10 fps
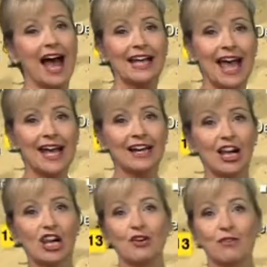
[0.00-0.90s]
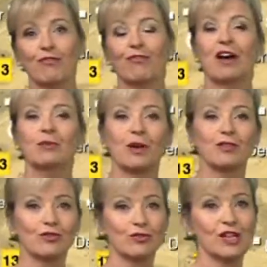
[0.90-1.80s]
Again, a lot of fine
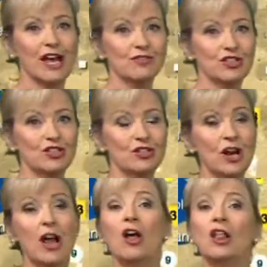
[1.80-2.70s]
weather through the afternoon.